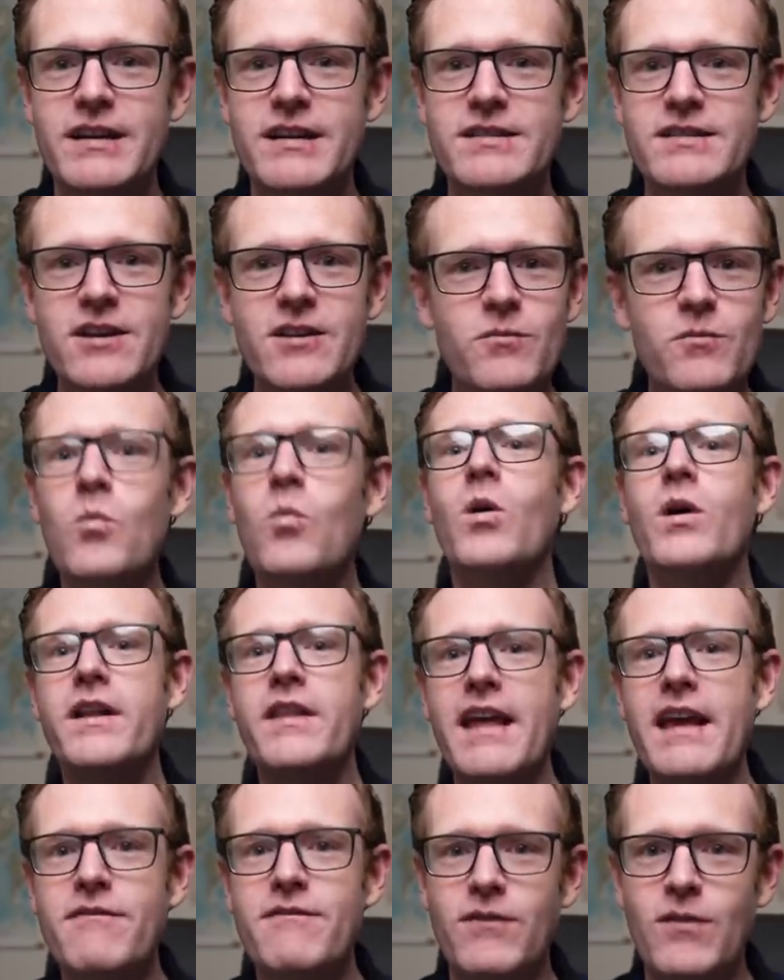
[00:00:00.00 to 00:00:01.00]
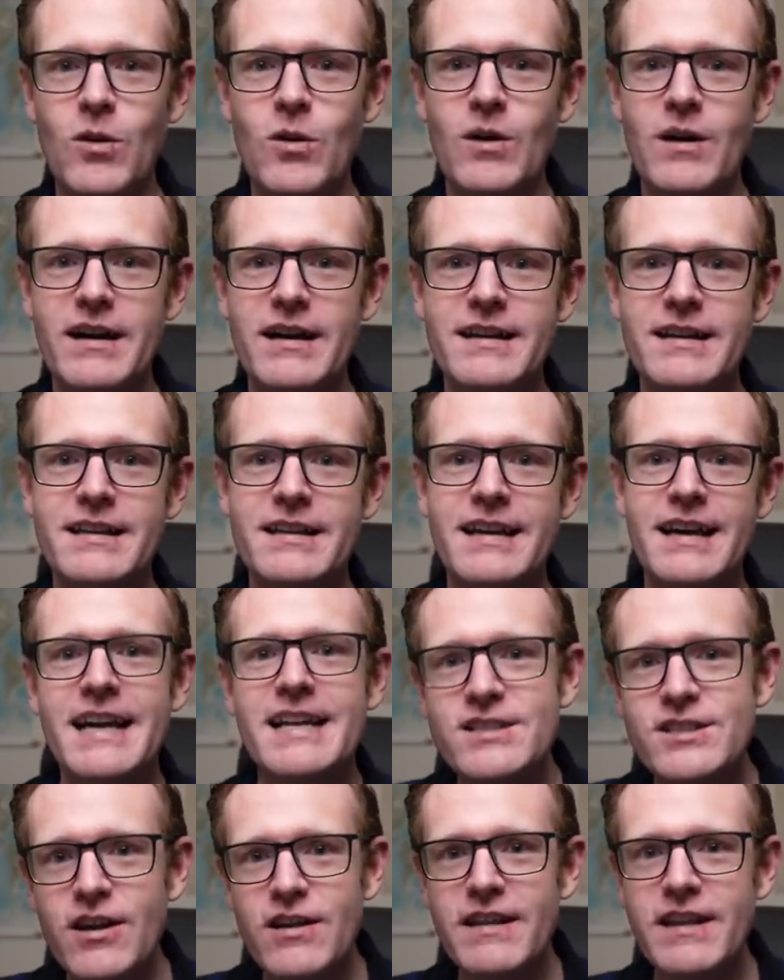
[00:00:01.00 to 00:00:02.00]
So what are they for?
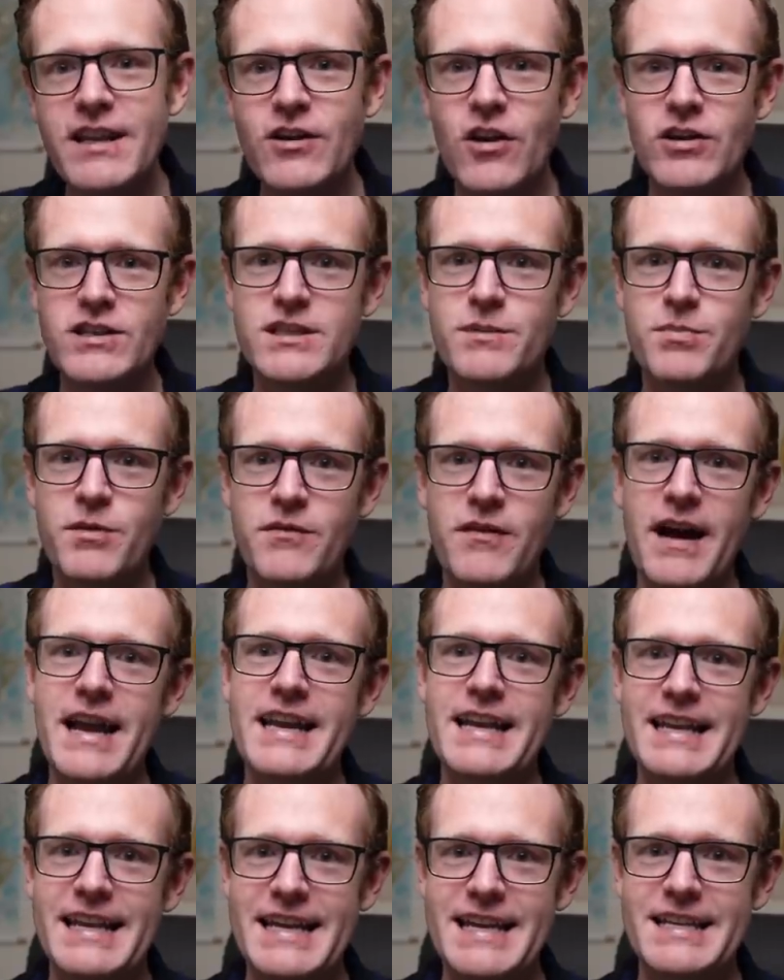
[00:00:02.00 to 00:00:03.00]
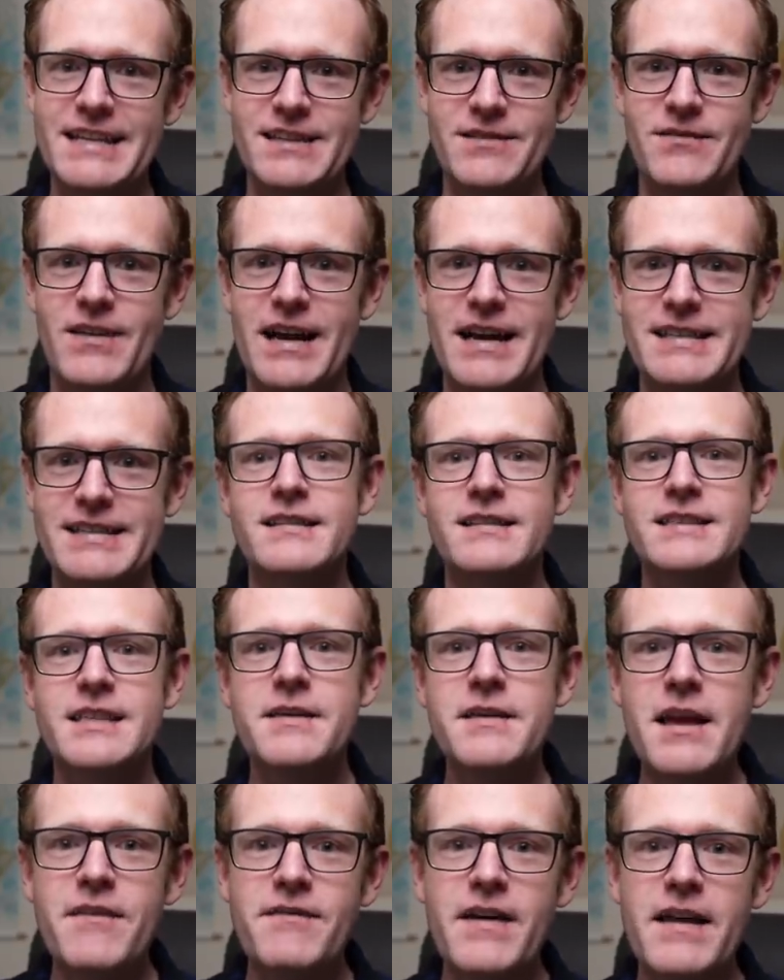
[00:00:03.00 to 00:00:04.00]
It's certainly not to provide legal advice.
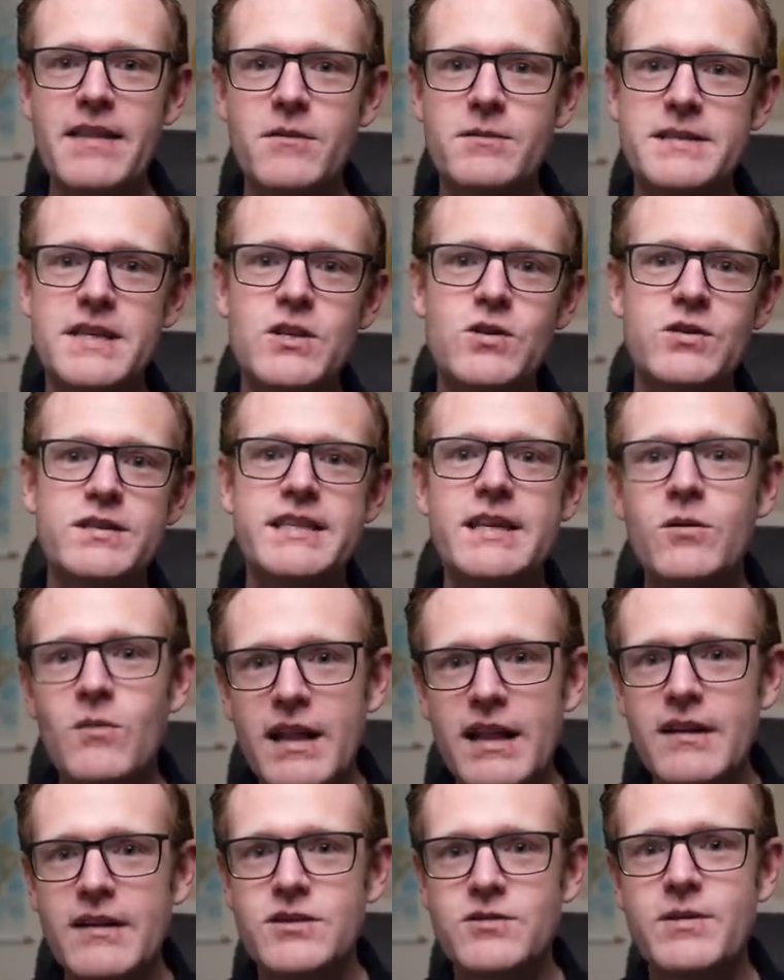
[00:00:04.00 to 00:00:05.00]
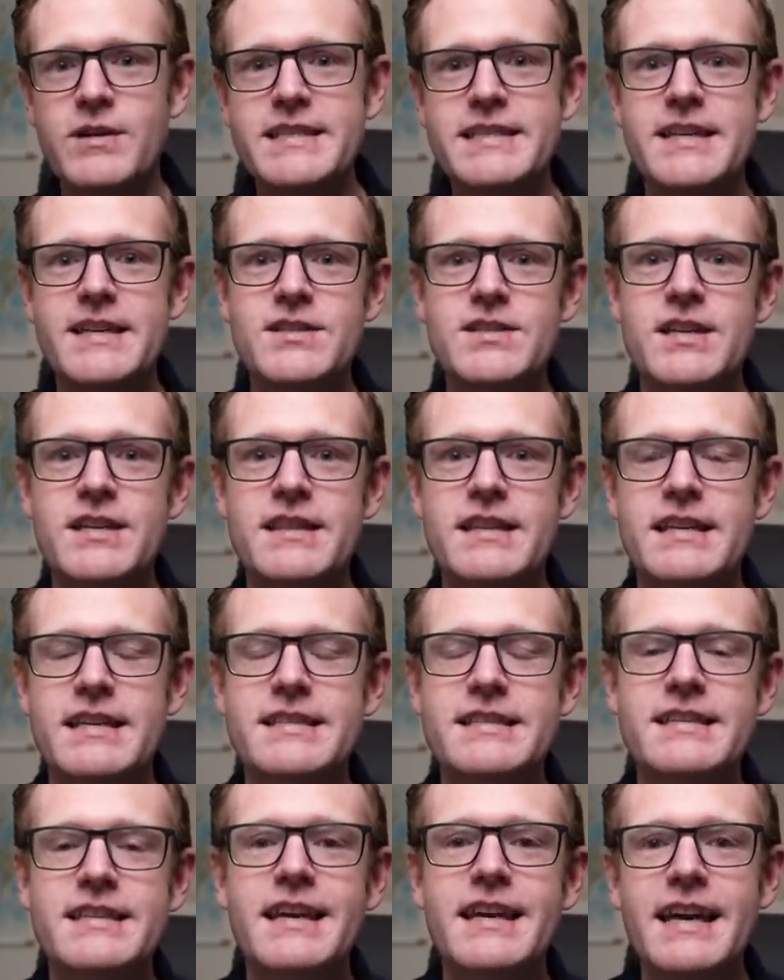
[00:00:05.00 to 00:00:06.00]
Something I found that was interesting while I was researching
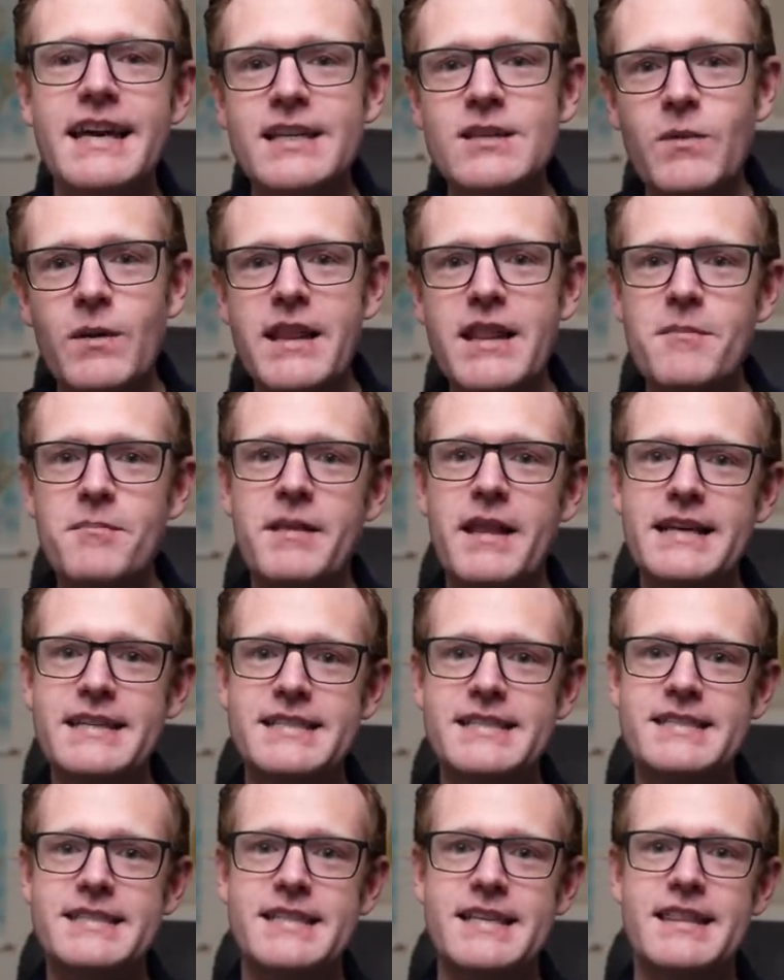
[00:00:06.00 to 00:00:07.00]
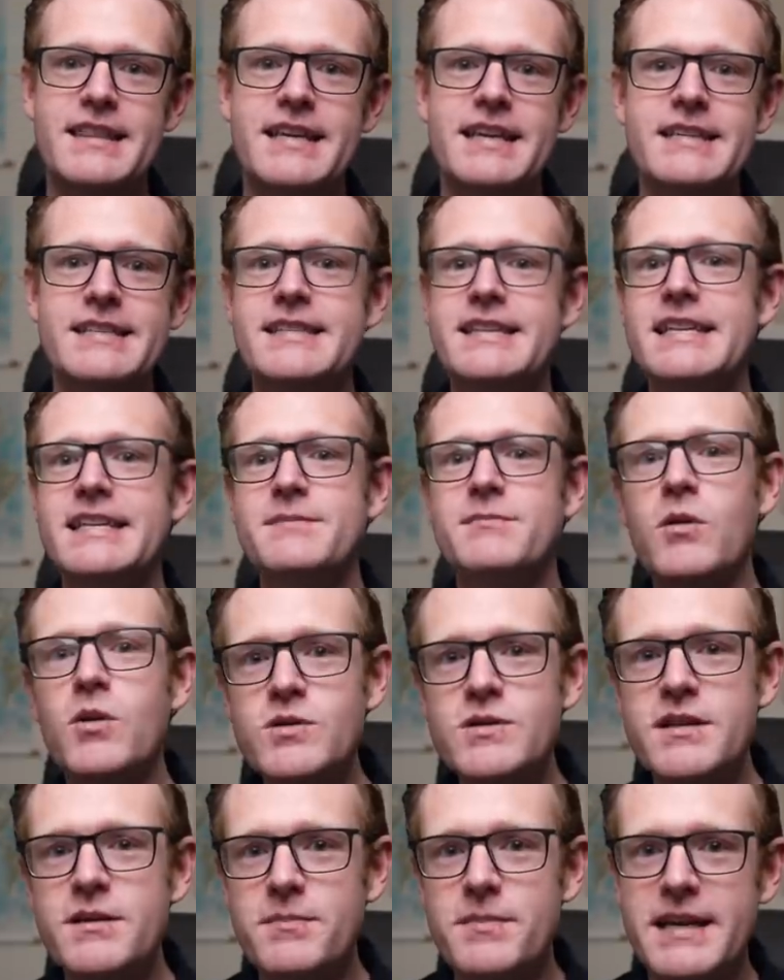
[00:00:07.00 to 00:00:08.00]
this is one of the places that these things
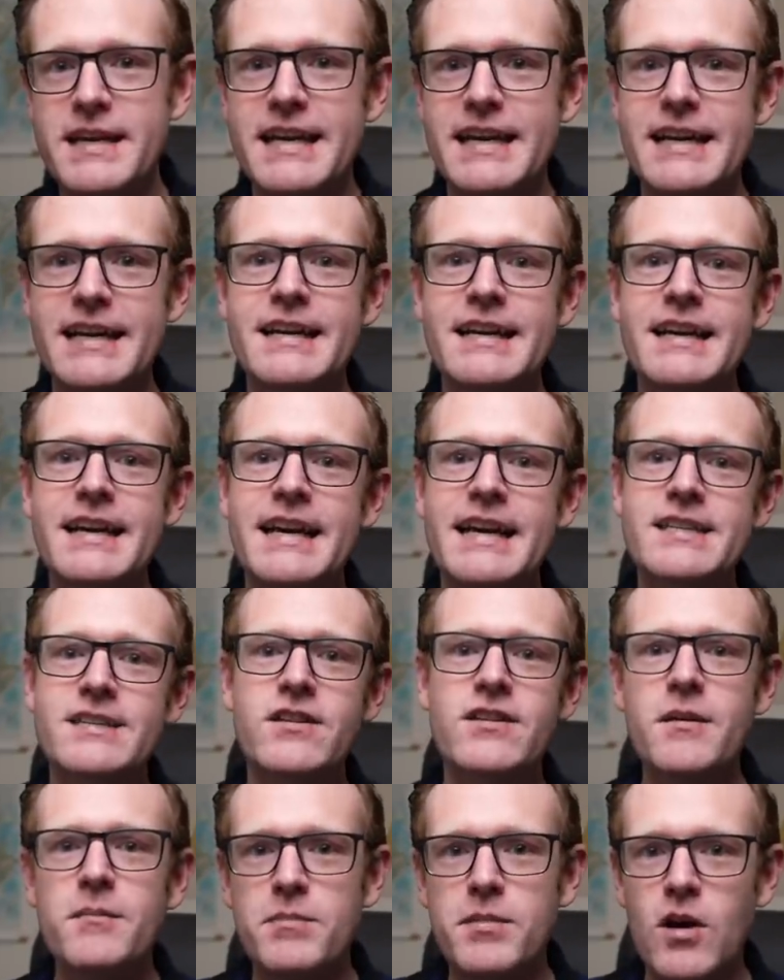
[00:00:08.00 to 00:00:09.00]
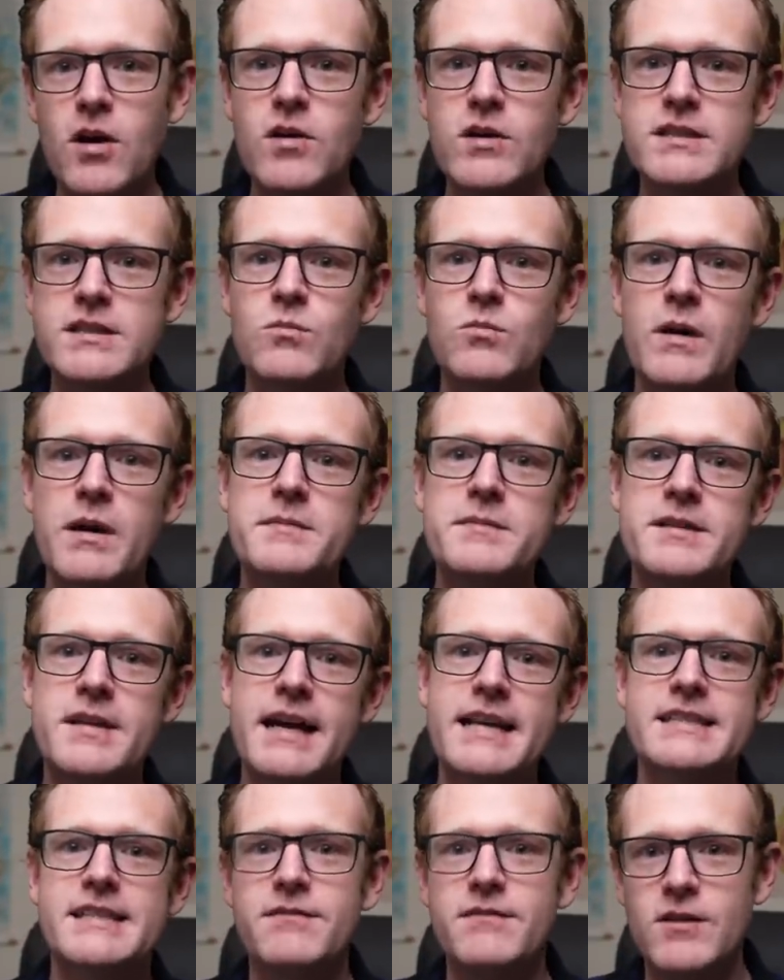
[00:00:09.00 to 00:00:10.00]
most appear is on the blogs and
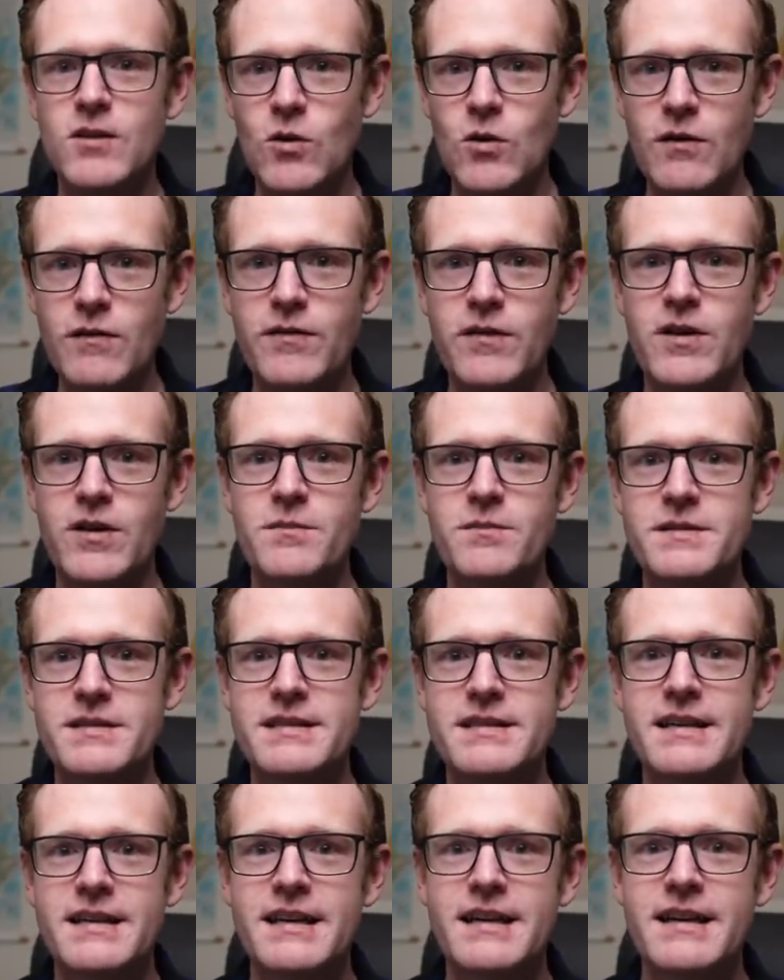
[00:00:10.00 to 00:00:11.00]
websites of law firms.